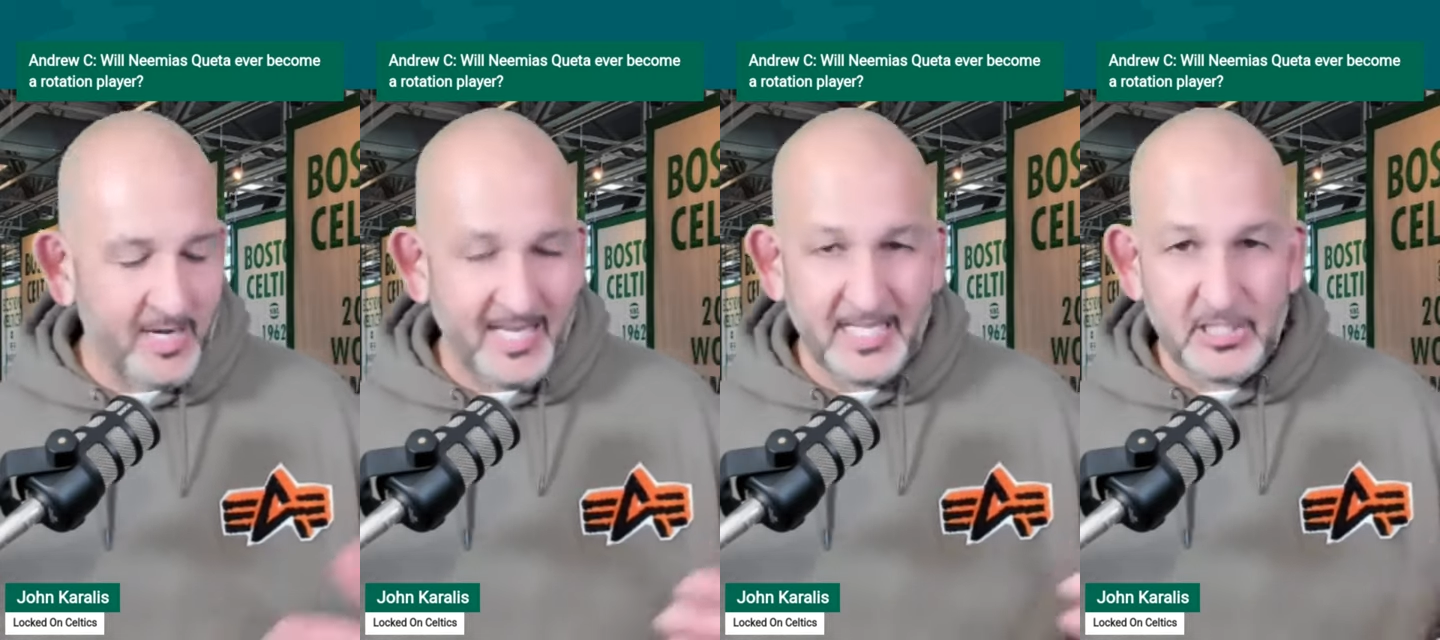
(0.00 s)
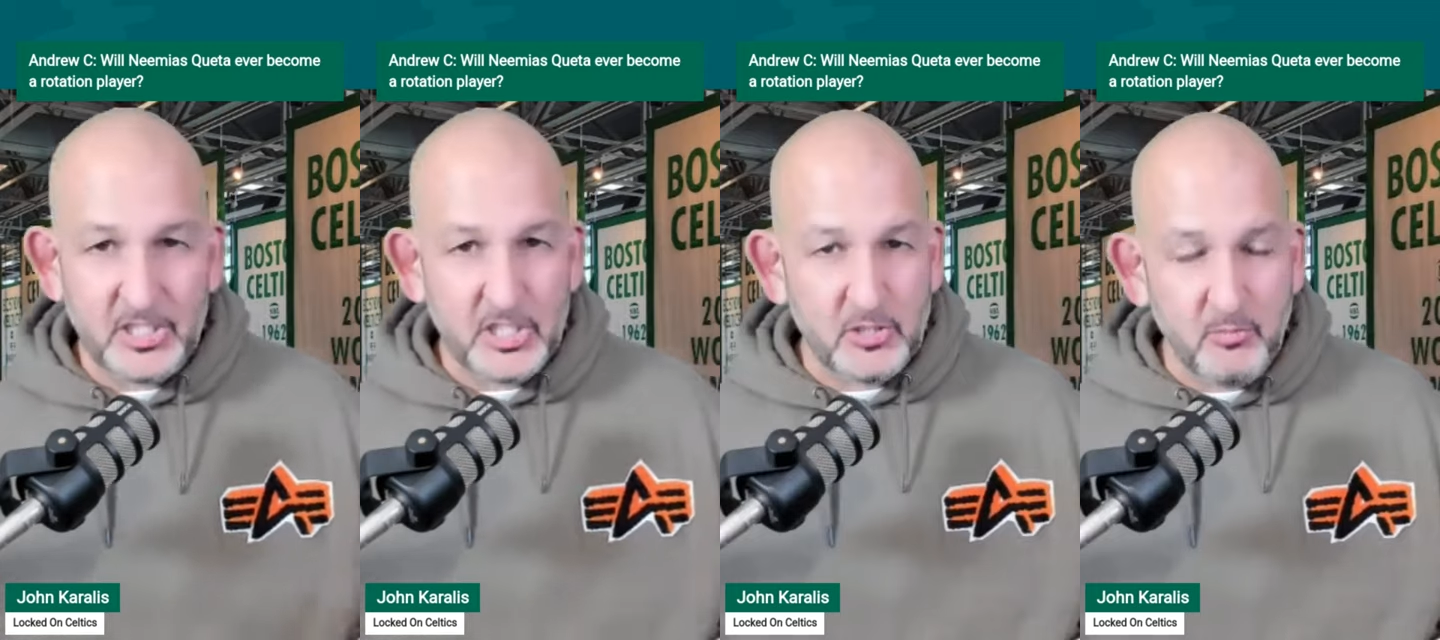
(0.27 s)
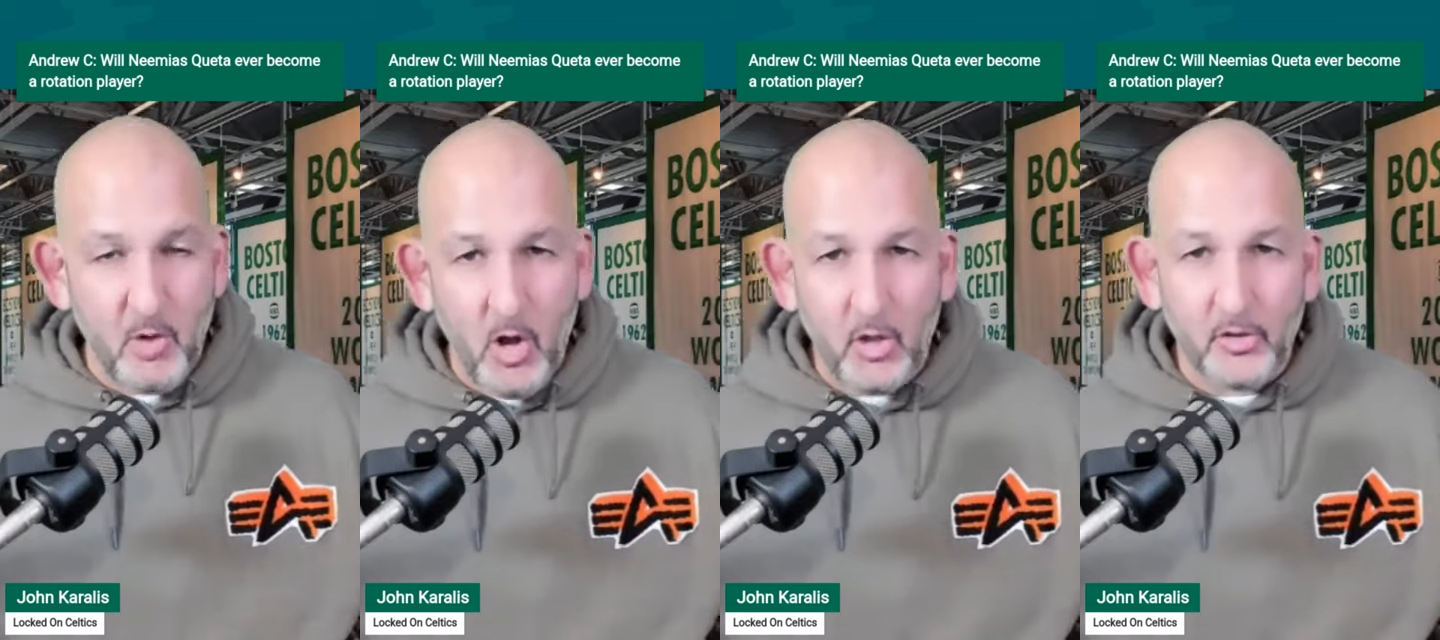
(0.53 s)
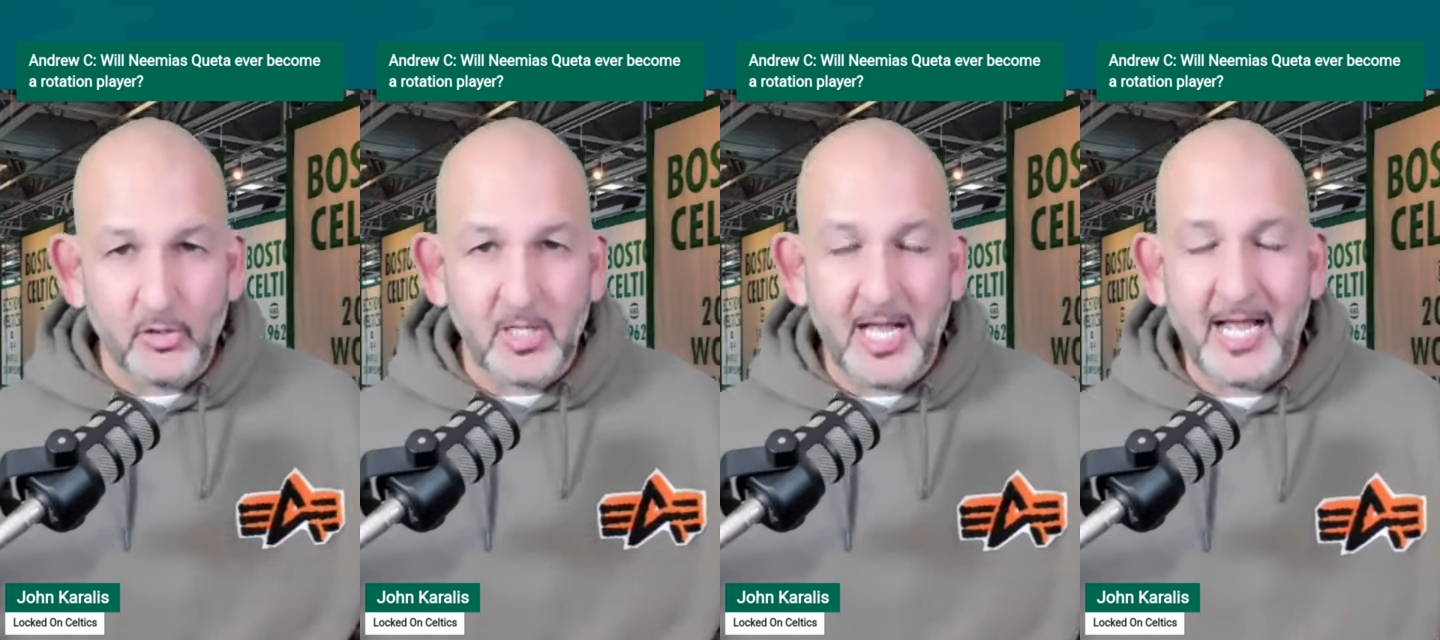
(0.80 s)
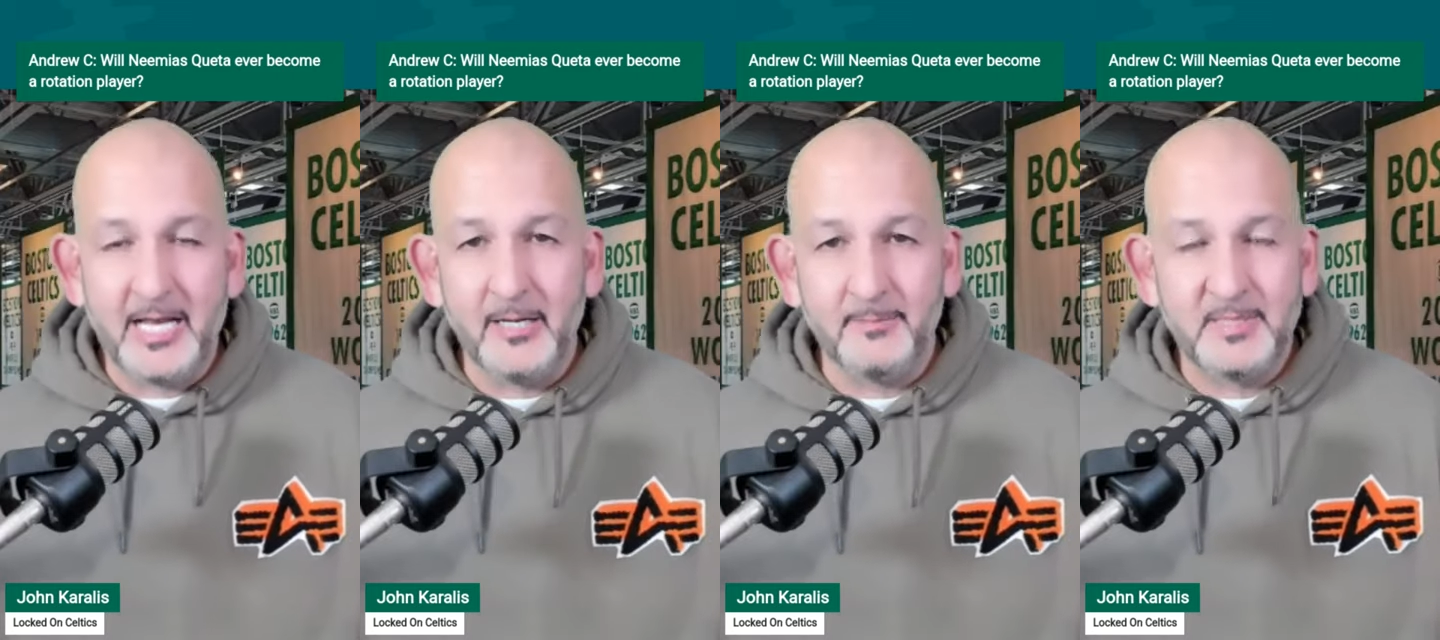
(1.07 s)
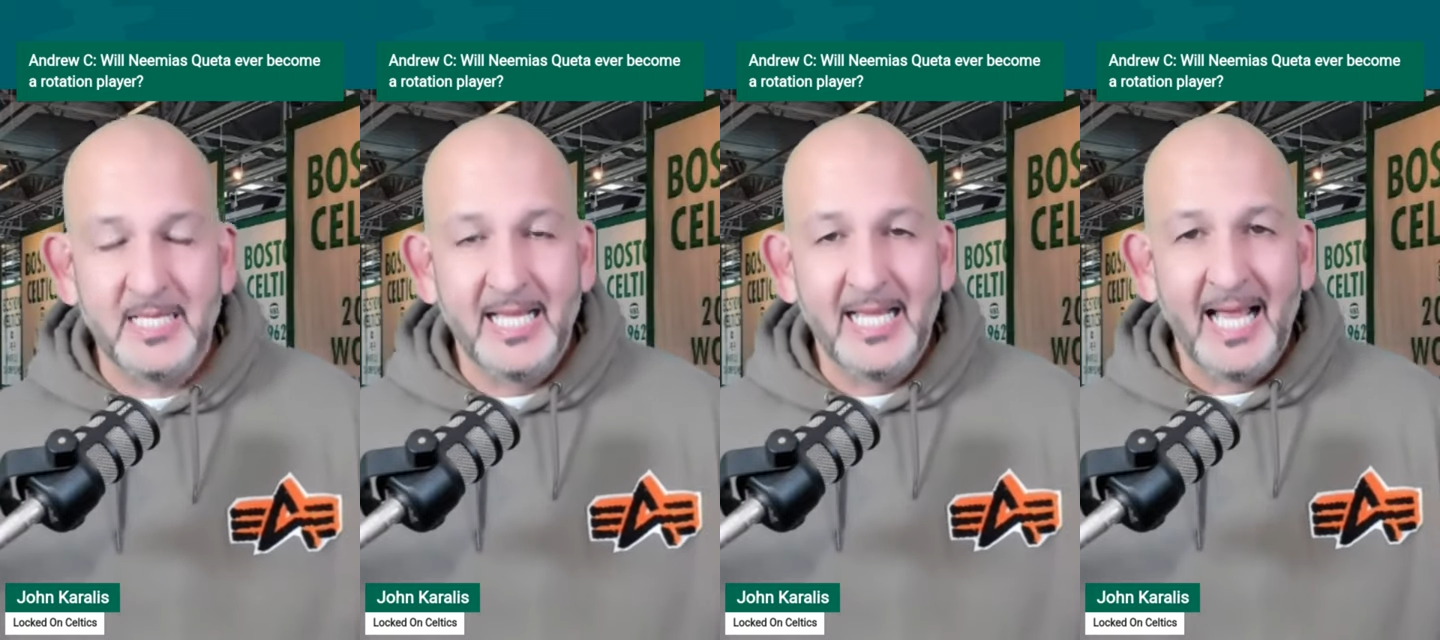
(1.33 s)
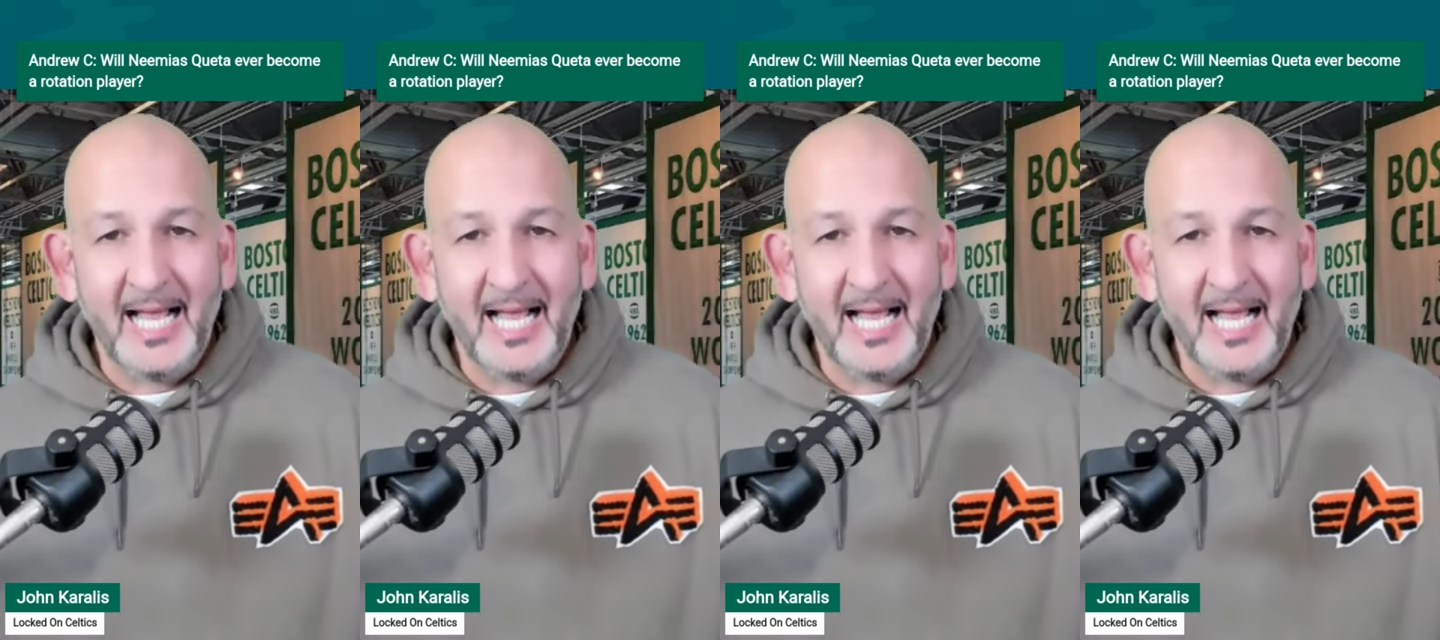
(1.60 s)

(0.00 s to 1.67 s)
against smaller lineups.